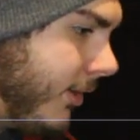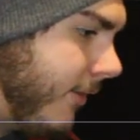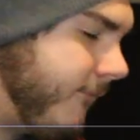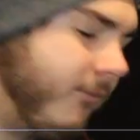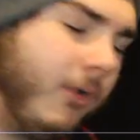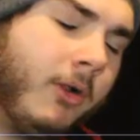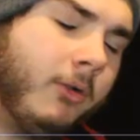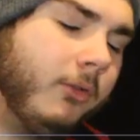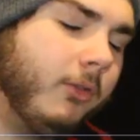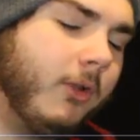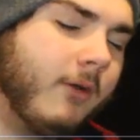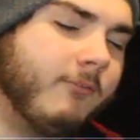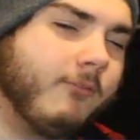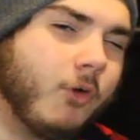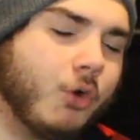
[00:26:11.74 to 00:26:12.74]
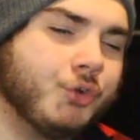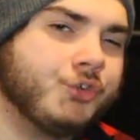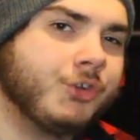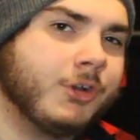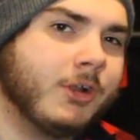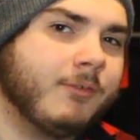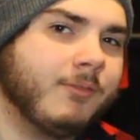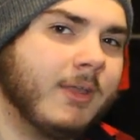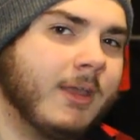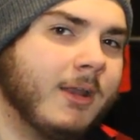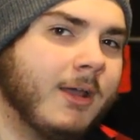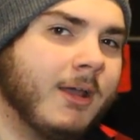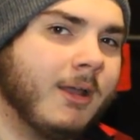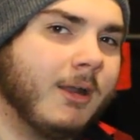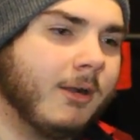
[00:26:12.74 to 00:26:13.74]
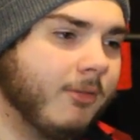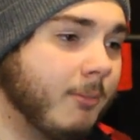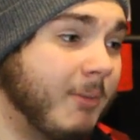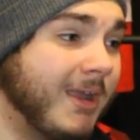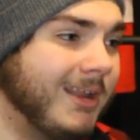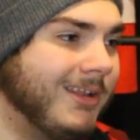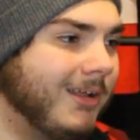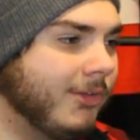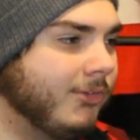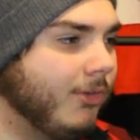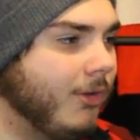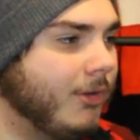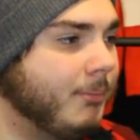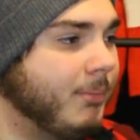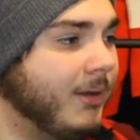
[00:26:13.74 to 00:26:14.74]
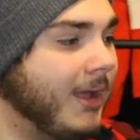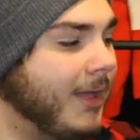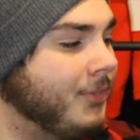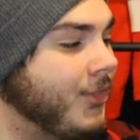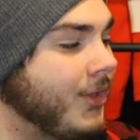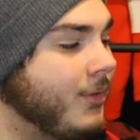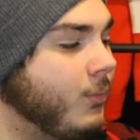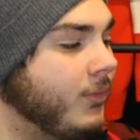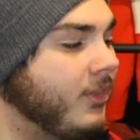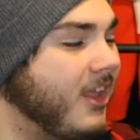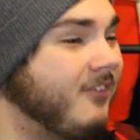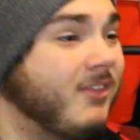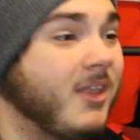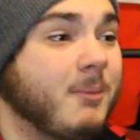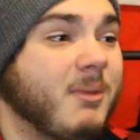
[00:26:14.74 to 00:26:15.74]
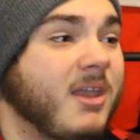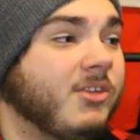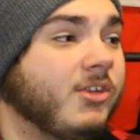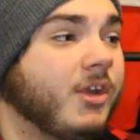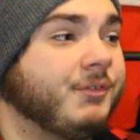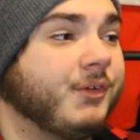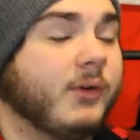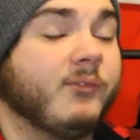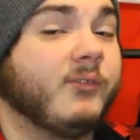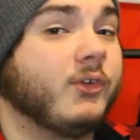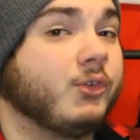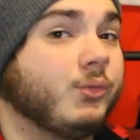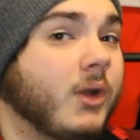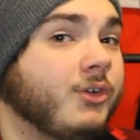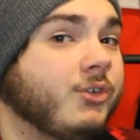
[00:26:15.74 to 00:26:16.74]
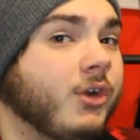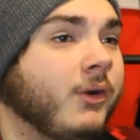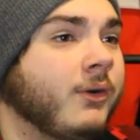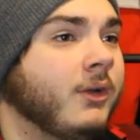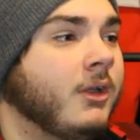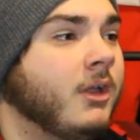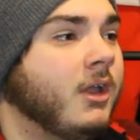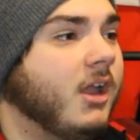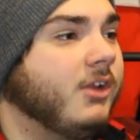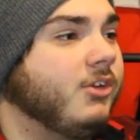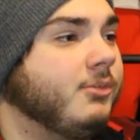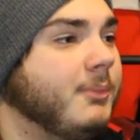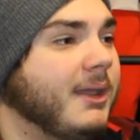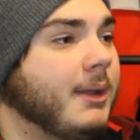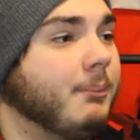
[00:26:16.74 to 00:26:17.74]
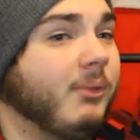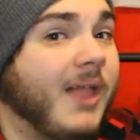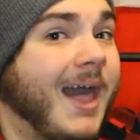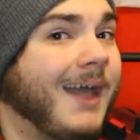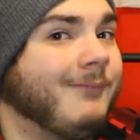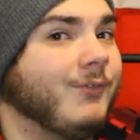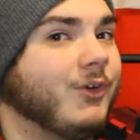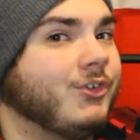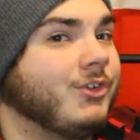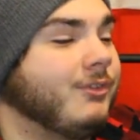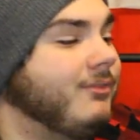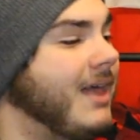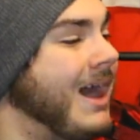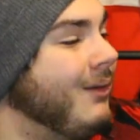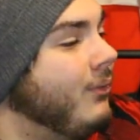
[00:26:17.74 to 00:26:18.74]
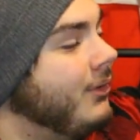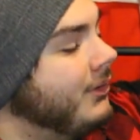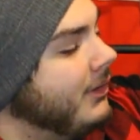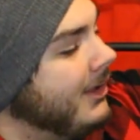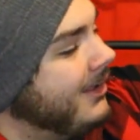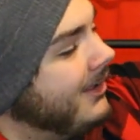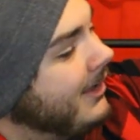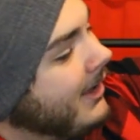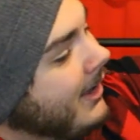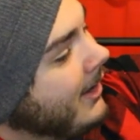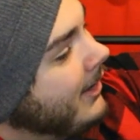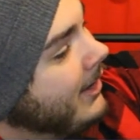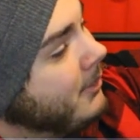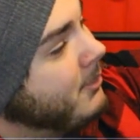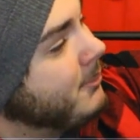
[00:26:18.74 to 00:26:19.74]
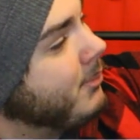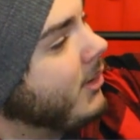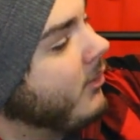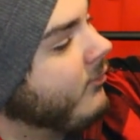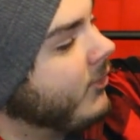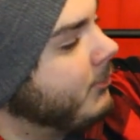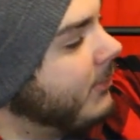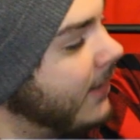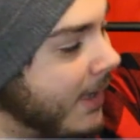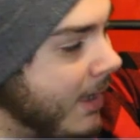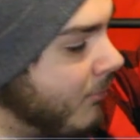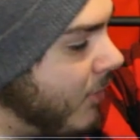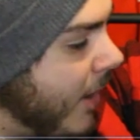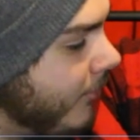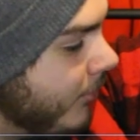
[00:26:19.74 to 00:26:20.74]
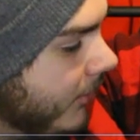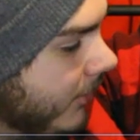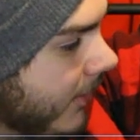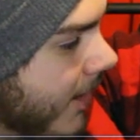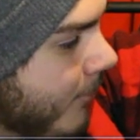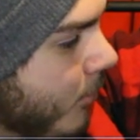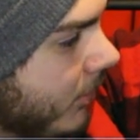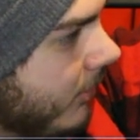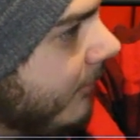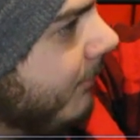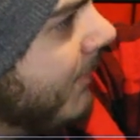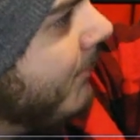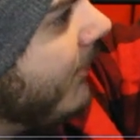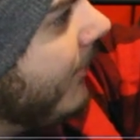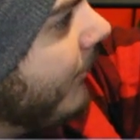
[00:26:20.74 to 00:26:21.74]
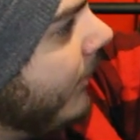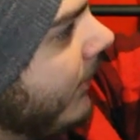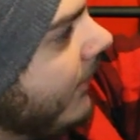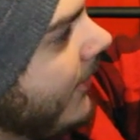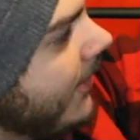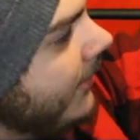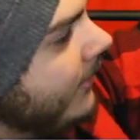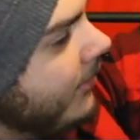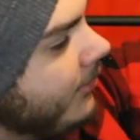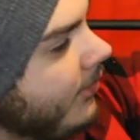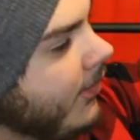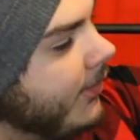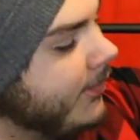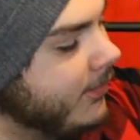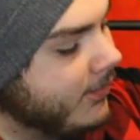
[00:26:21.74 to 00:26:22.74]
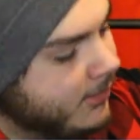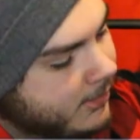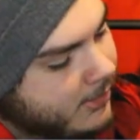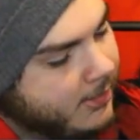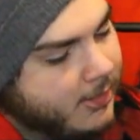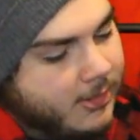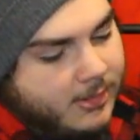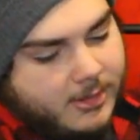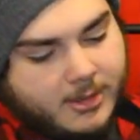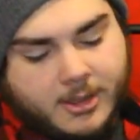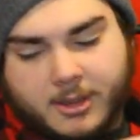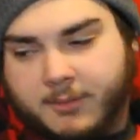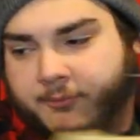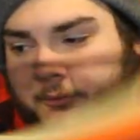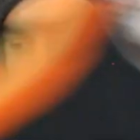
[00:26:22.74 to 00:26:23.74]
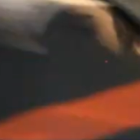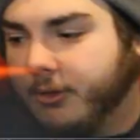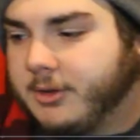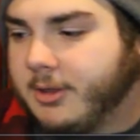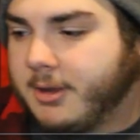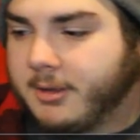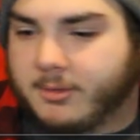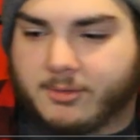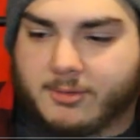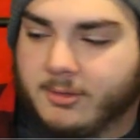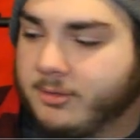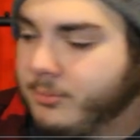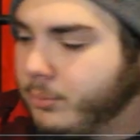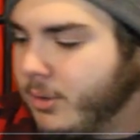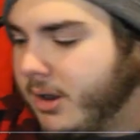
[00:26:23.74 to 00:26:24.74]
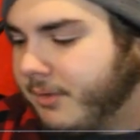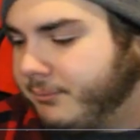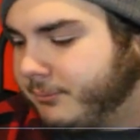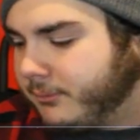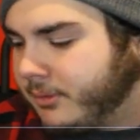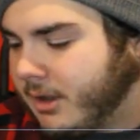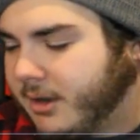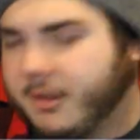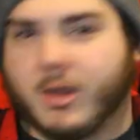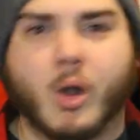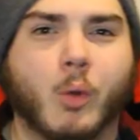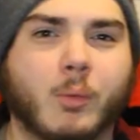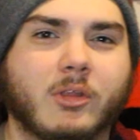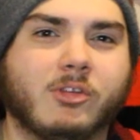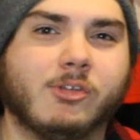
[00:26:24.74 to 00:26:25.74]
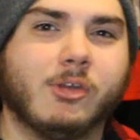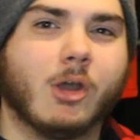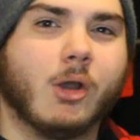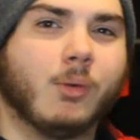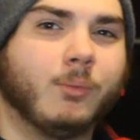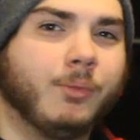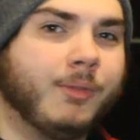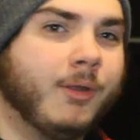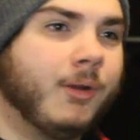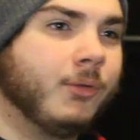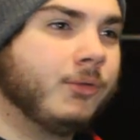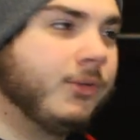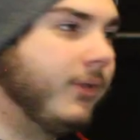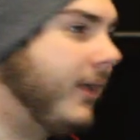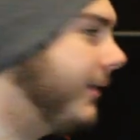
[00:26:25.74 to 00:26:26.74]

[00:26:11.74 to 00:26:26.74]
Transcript: a version of the Anaheim or the Mighty Ducks look, but I think if they base it off the reverse retro and just make a black version of that one, it'd be perfect. But I'm one of the people that really like this look for the Ducks. It's what I've kind of always known though, so